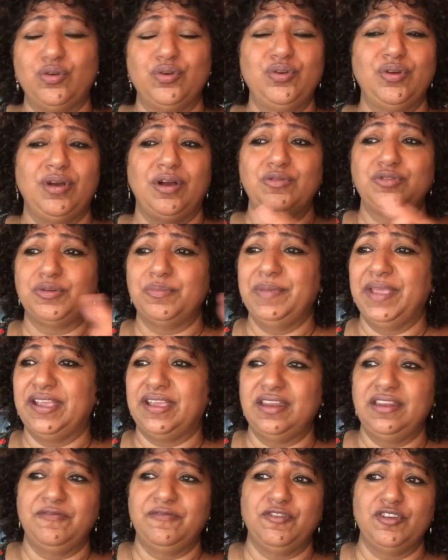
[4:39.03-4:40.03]
don't know how to
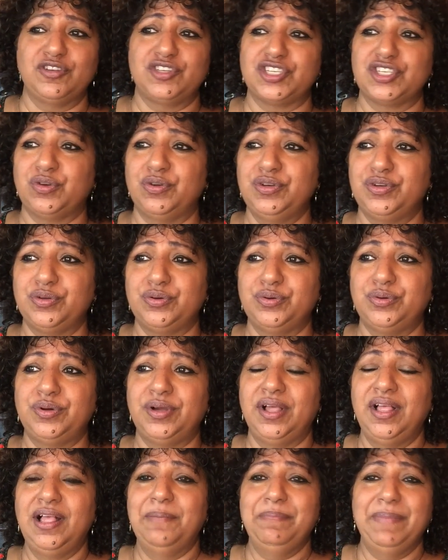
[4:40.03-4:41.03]
make it, if you're just going
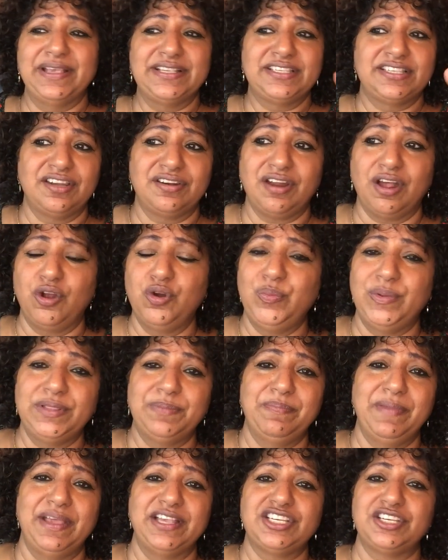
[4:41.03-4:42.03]
to mess around
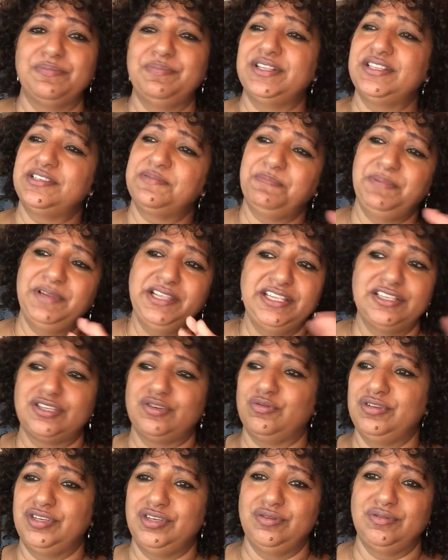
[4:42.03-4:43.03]
with measurements, please
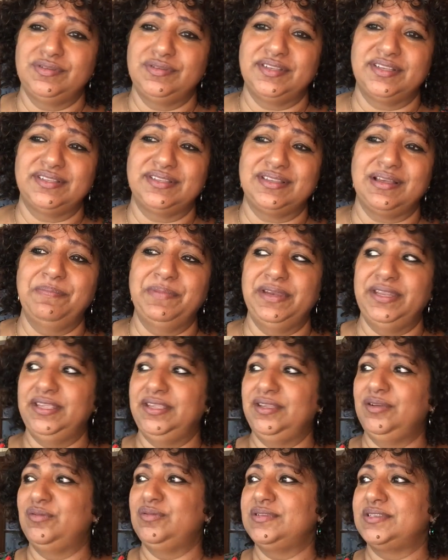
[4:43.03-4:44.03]
don't use it. Somebody
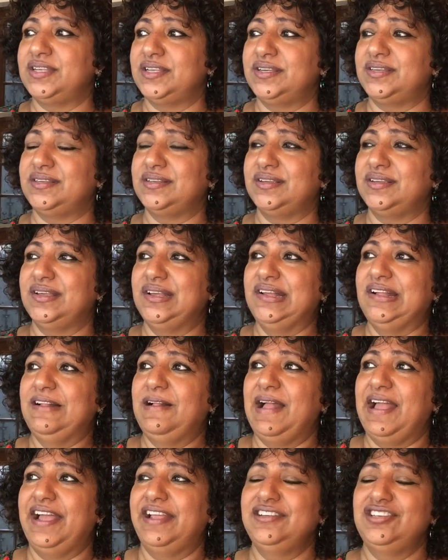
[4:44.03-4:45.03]
used it
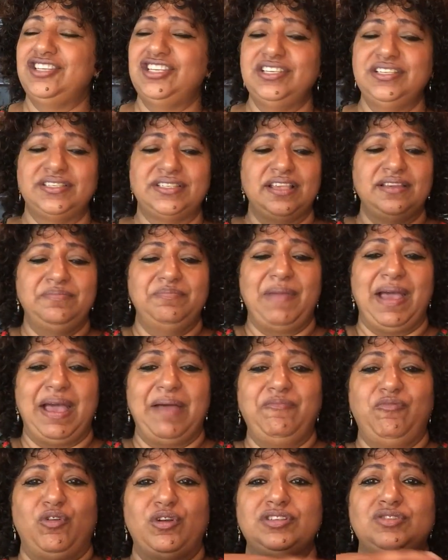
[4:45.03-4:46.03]
and she said,
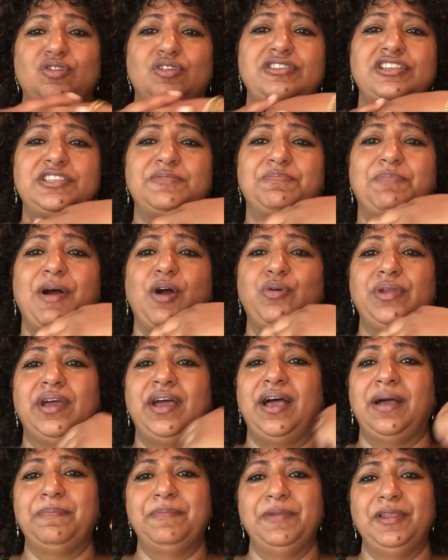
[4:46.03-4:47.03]
ma'am, what is all this
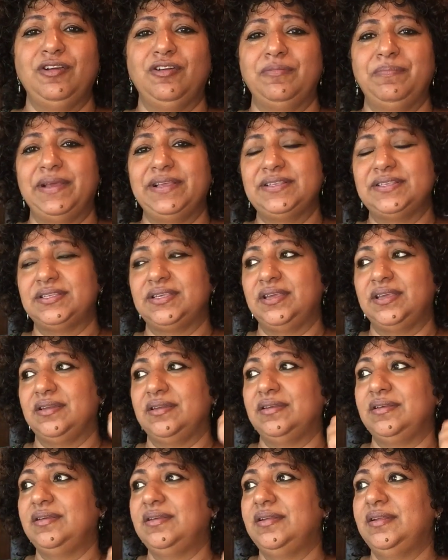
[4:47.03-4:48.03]
powder happening on my
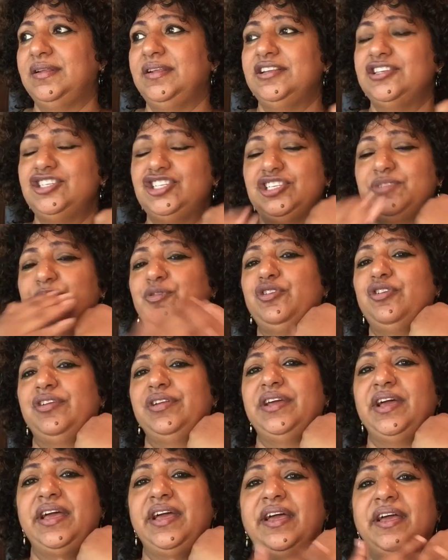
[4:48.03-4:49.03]
skin? She's put it
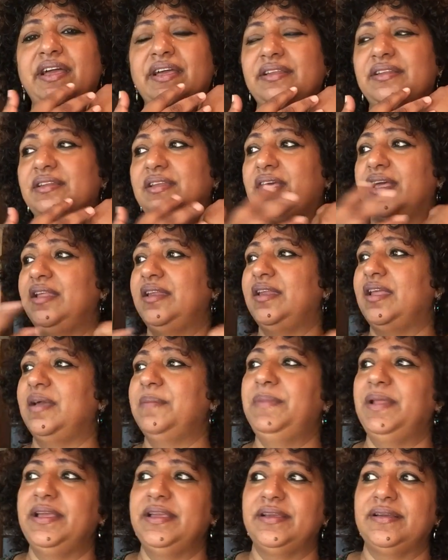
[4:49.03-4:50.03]
on her hand and
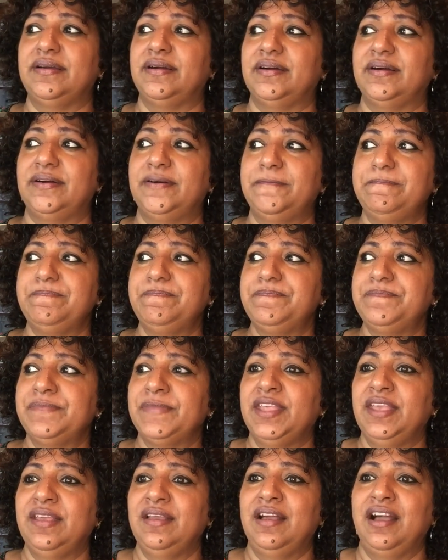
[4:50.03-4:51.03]
I'm like, um,
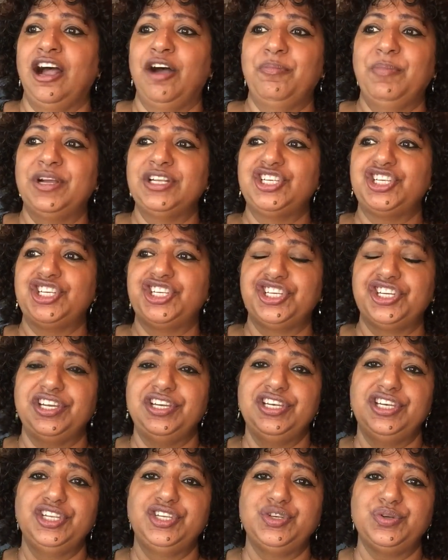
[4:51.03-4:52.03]
how much
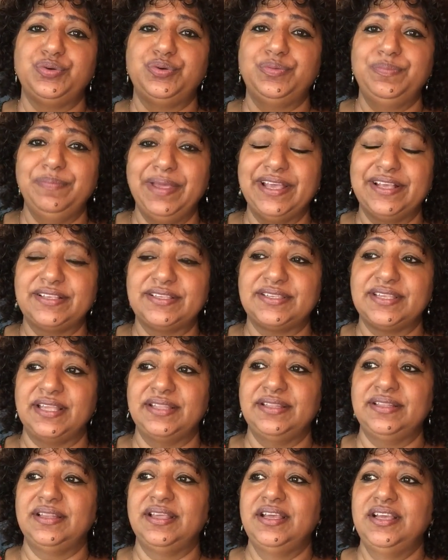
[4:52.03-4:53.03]
did you mix?
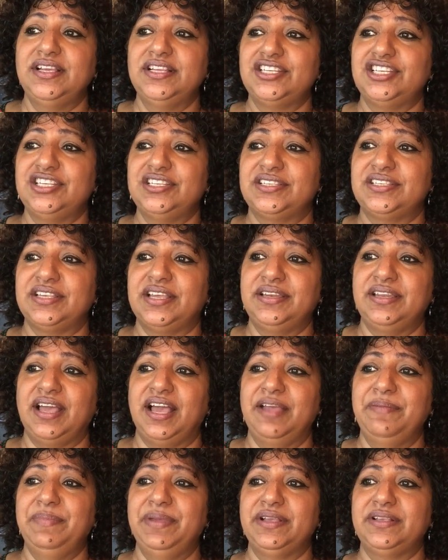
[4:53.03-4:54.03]
And she said,
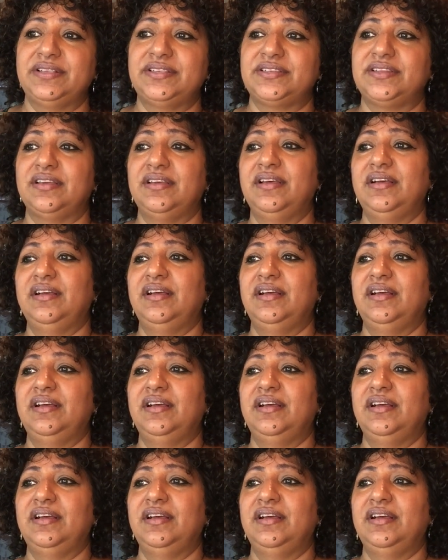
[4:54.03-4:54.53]
I mixed